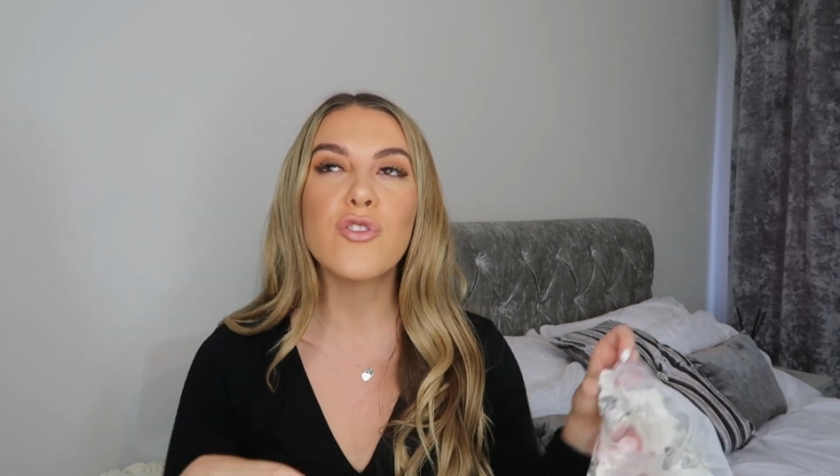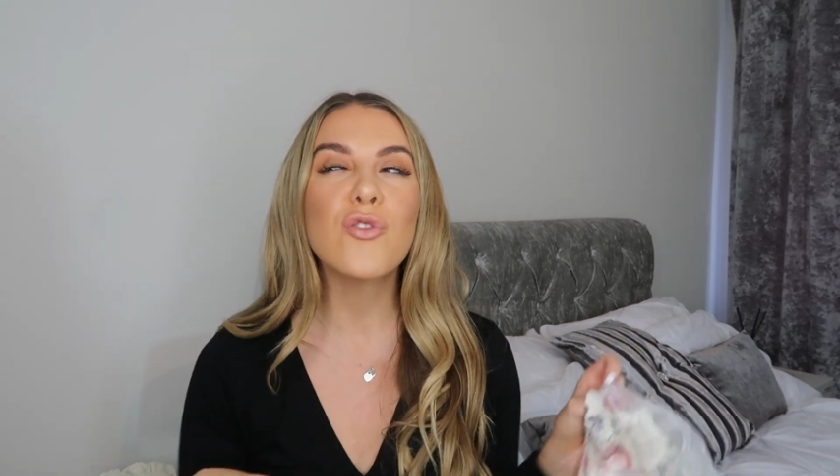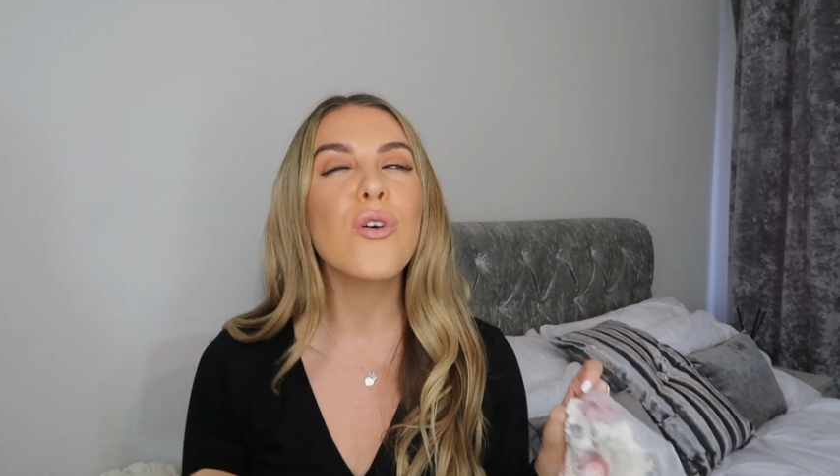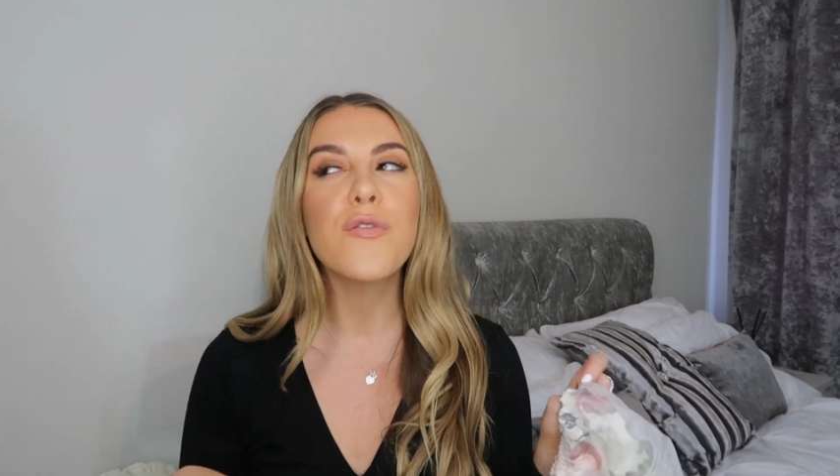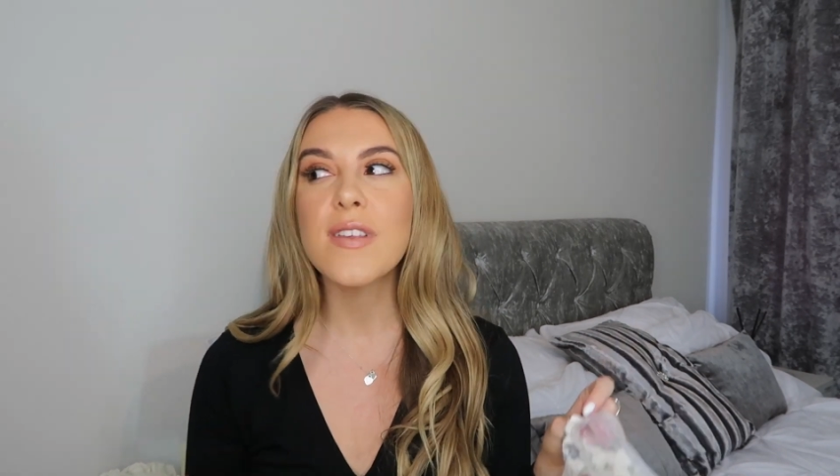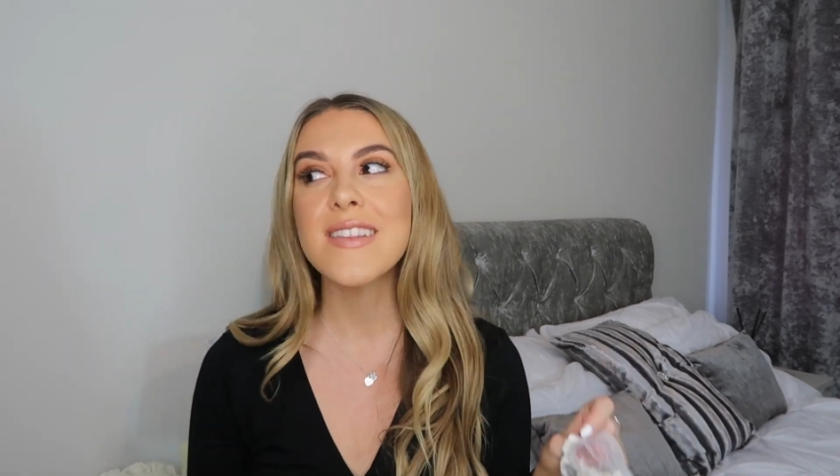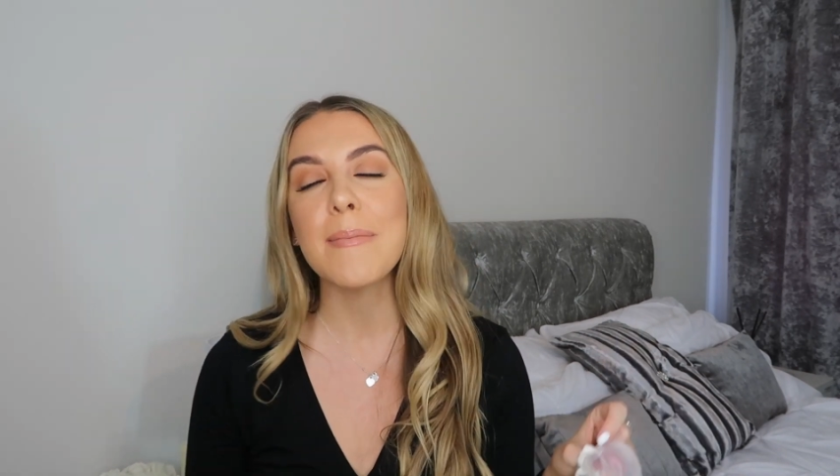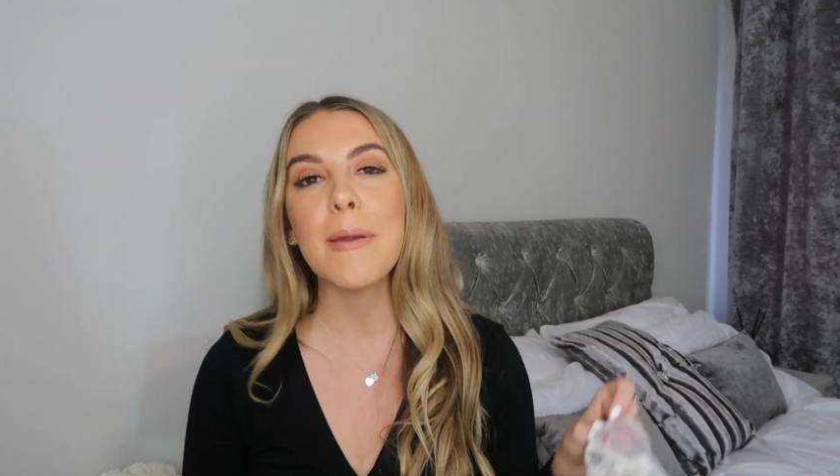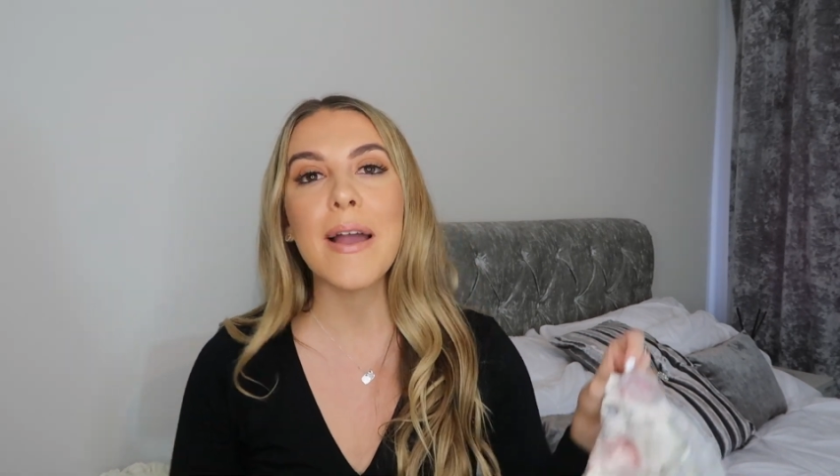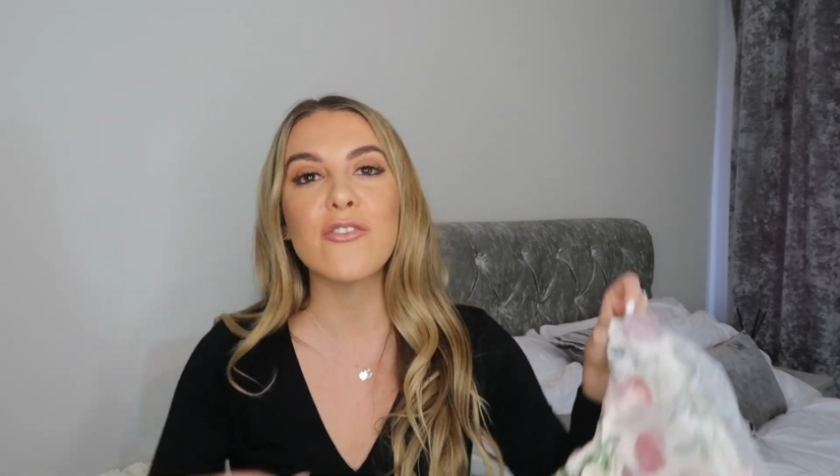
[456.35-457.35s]
sort of
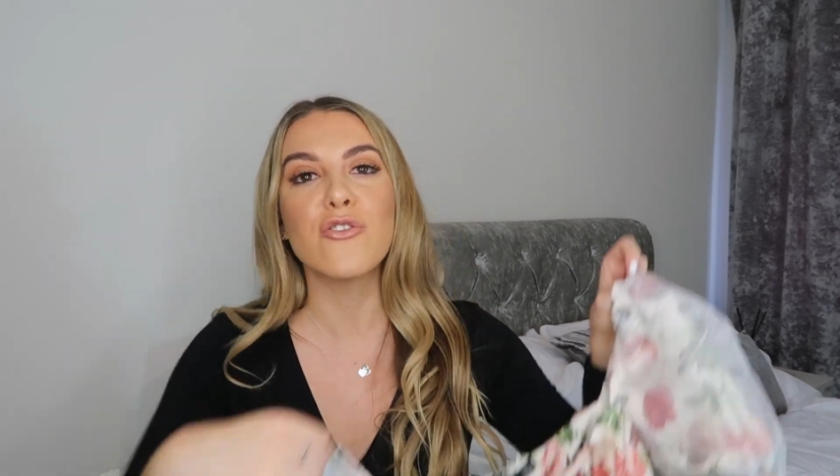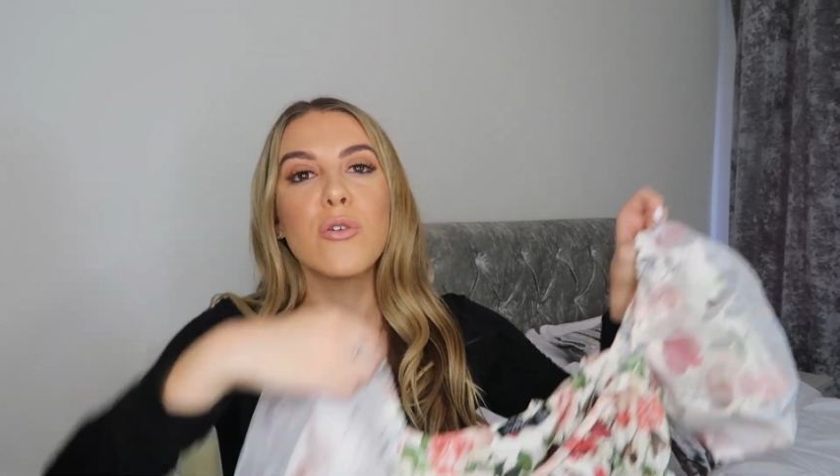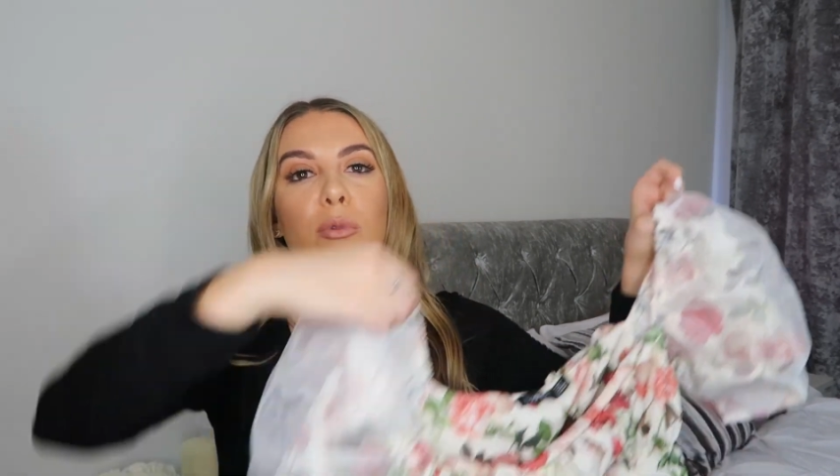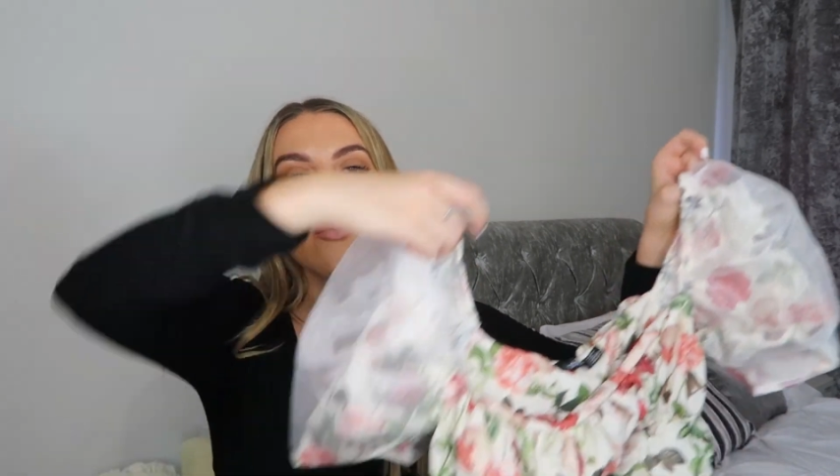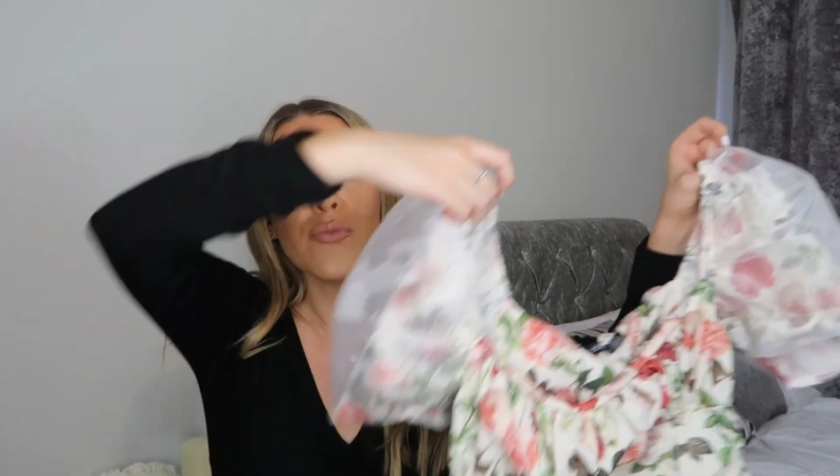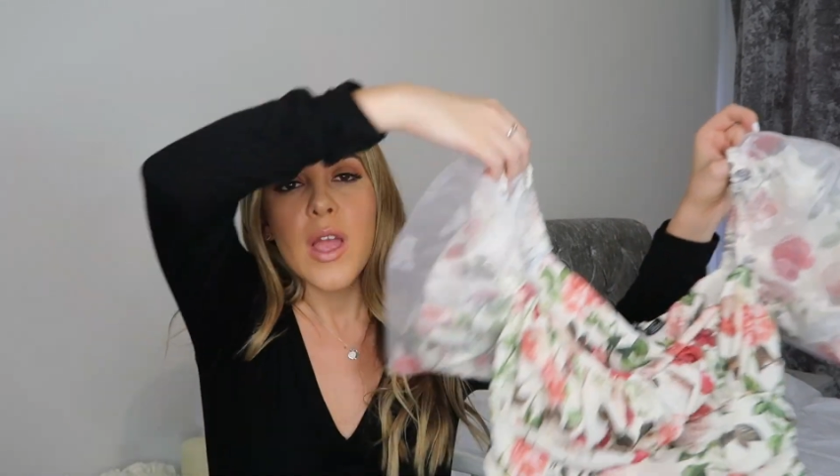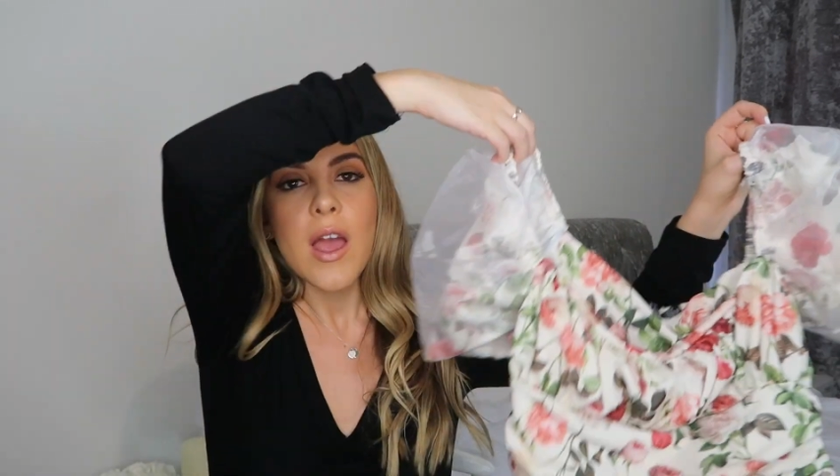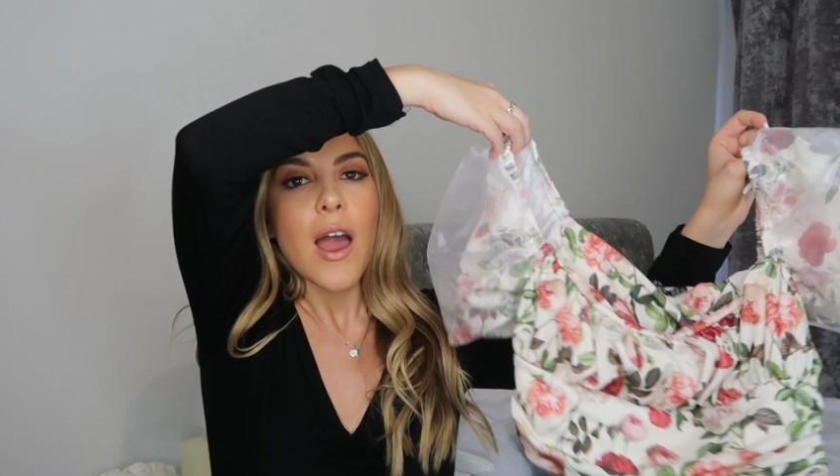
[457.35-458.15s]
semi back to normal.